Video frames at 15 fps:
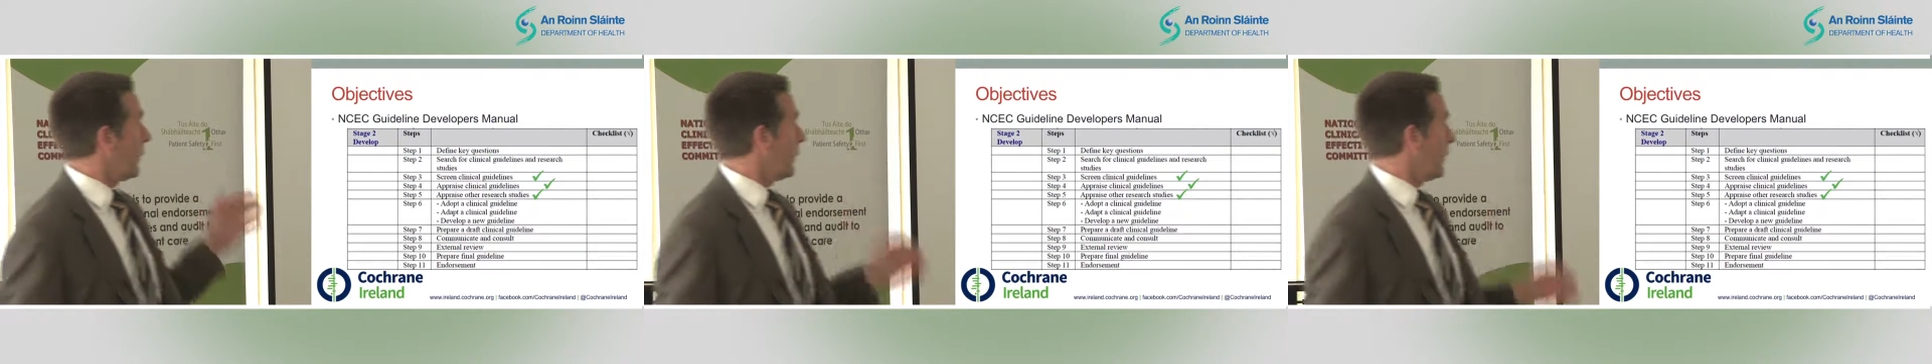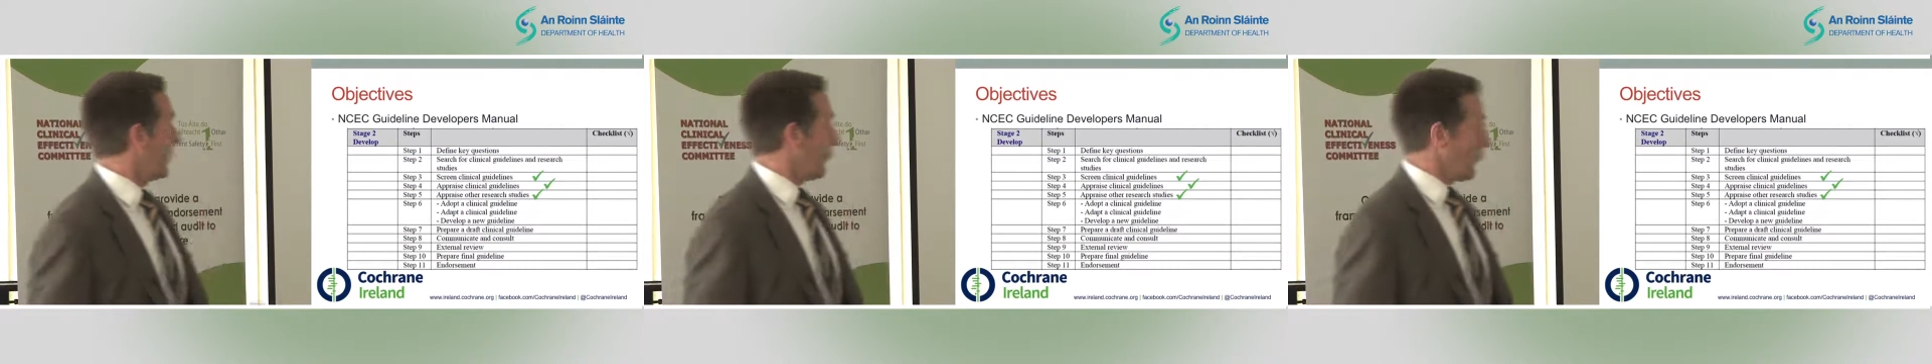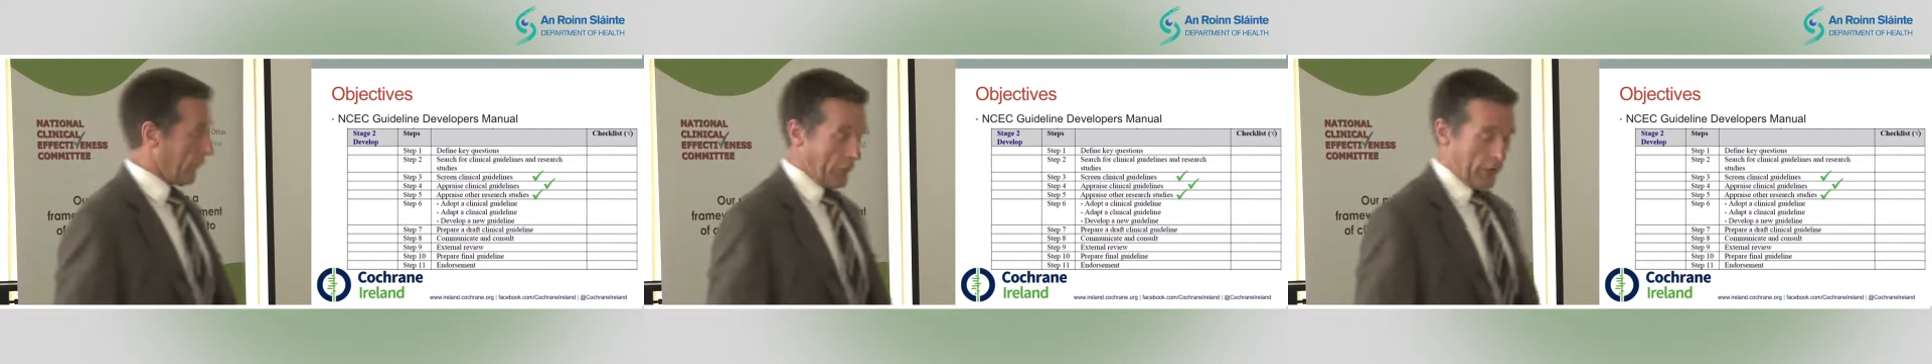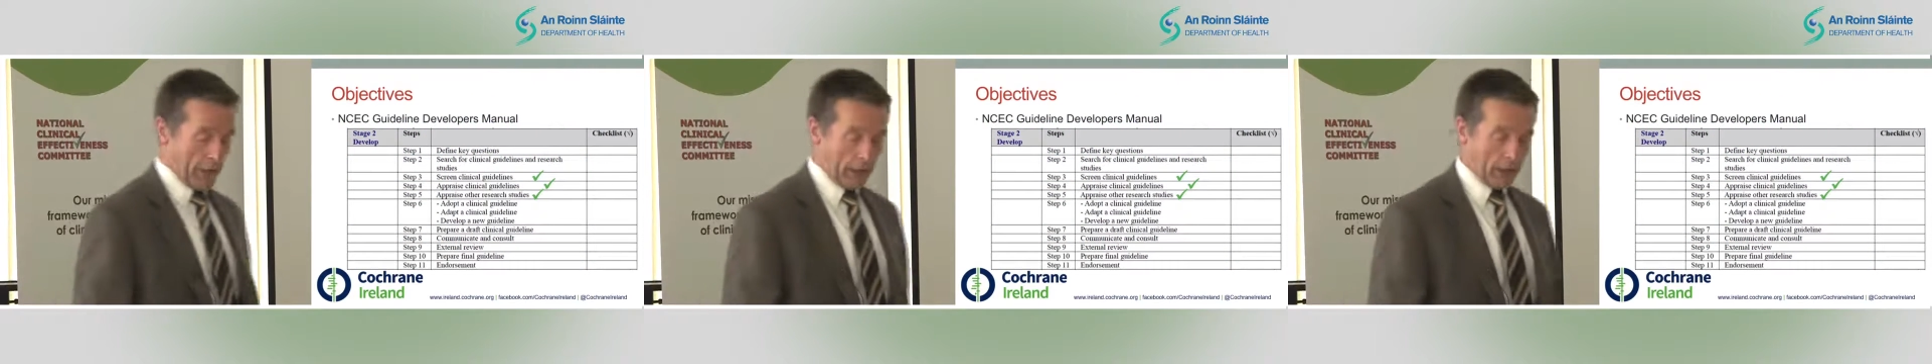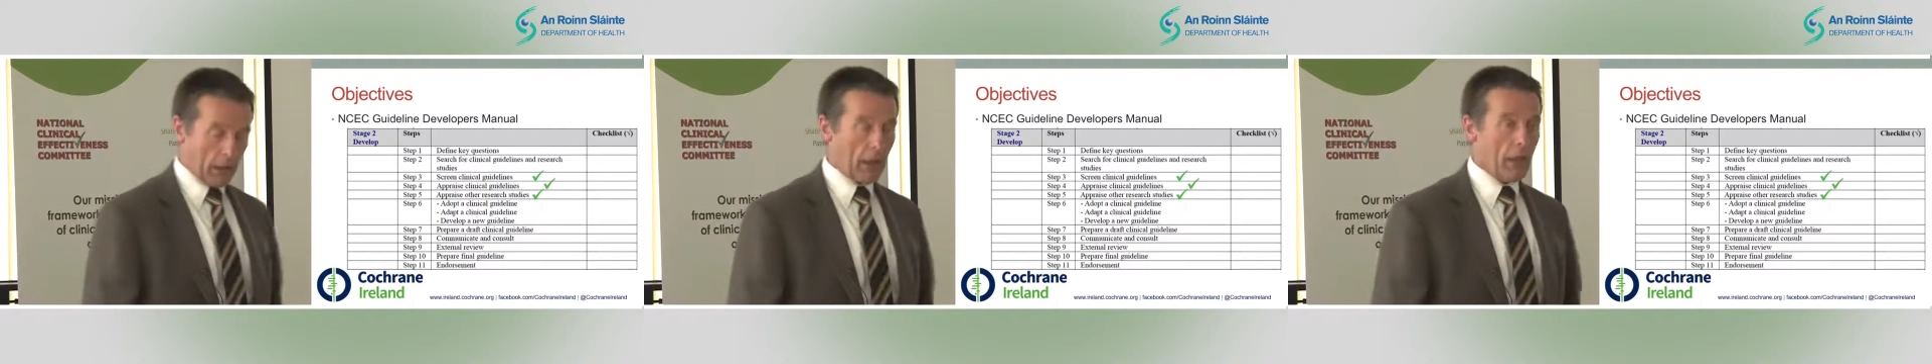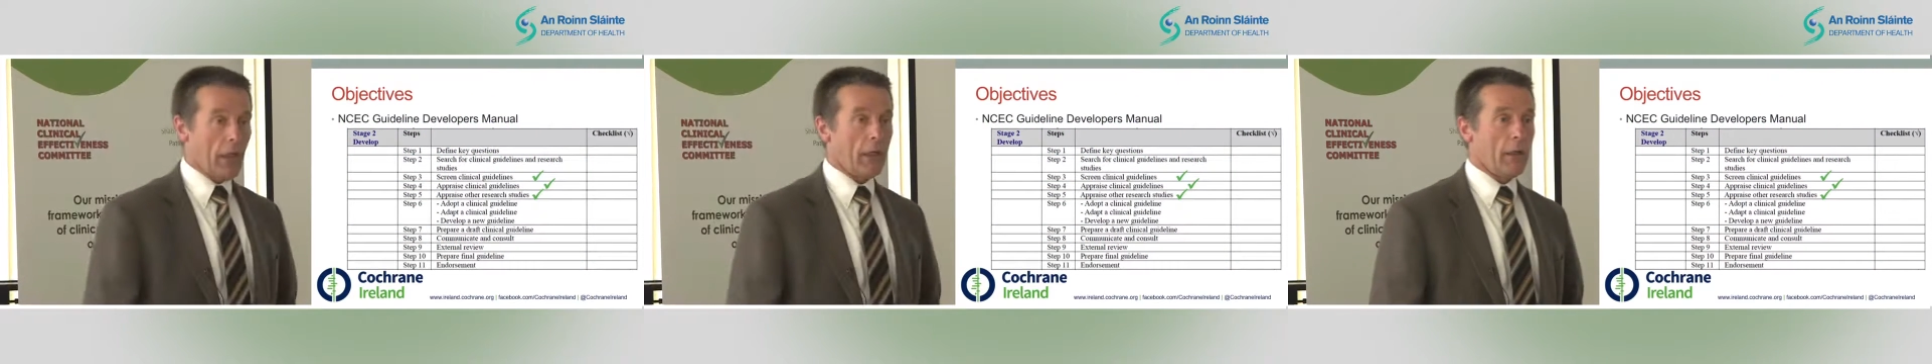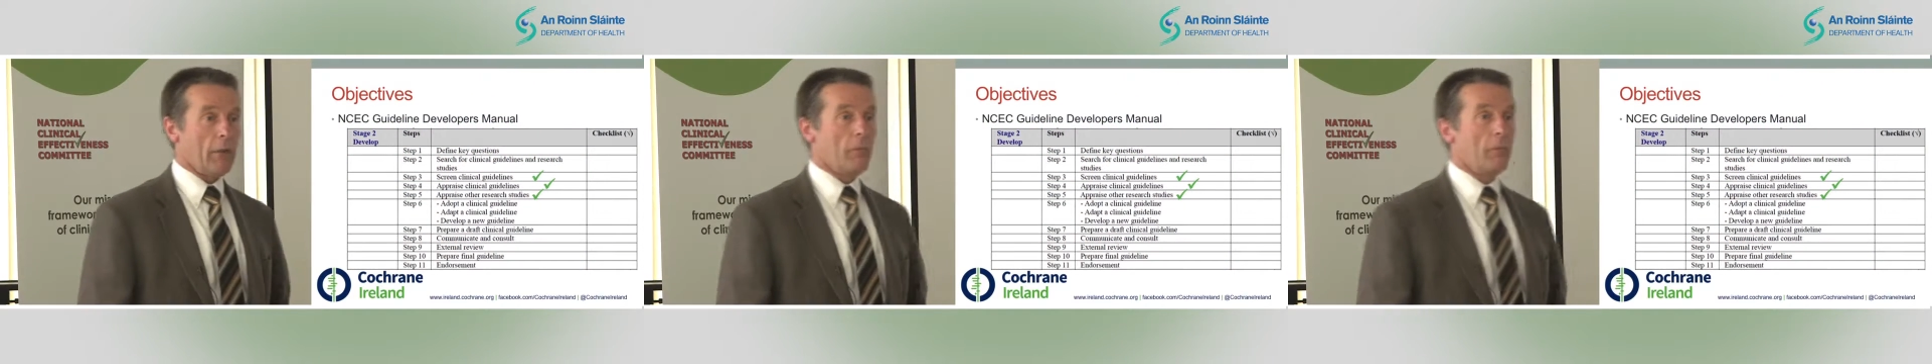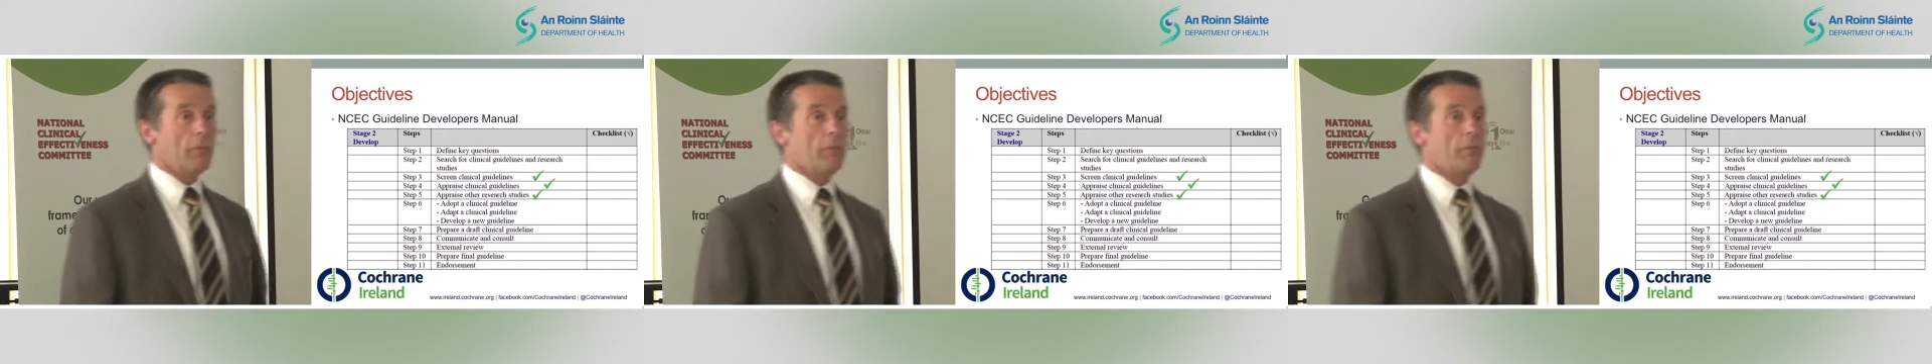did was take a